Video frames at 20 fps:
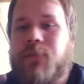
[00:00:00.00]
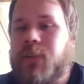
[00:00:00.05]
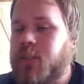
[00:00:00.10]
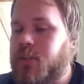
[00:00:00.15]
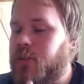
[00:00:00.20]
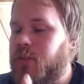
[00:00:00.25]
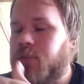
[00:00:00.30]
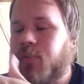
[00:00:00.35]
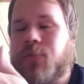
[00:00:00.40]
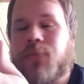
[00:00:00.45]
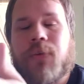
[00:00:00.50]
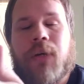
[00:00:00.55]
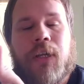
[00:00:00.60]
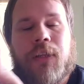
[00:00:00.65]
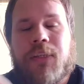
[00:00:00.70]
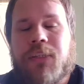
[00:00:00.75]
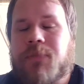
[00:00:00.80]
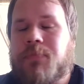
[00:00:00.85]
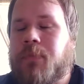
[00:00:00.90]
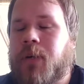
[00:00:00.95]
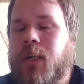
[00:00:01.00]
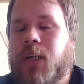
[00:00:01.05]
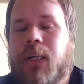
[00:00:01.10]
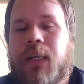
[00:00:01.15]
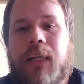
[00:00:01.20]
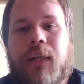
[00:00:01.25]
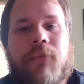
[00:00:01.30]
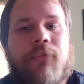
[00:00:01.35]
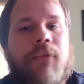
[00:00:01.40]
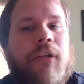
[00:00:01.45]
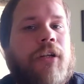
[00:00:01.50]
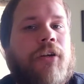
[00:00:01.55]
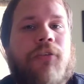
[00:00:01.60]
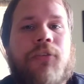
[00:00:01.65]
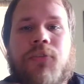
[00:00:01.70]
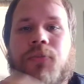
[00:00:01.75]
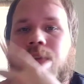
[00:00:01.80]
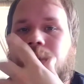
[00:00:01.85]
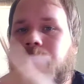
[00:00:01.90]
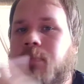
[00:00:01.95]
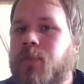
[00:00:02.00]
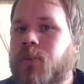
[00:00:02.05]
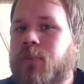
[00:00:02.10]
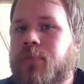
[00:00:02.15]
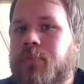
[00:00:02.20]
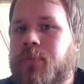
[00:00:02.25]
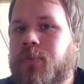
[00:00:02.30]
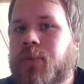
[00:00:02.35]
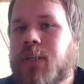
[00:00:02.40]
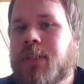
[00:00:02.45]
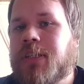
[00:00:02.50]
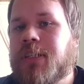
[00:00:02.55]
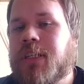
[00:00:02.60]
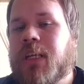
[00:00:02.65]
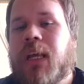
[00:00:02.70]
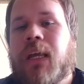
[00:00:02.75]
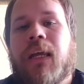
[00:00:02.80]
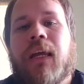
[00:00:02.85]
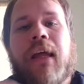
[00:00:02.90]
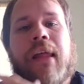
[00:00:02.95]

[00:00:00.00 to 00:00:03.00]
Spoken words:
We go through all this marketing, we go through the mood boards,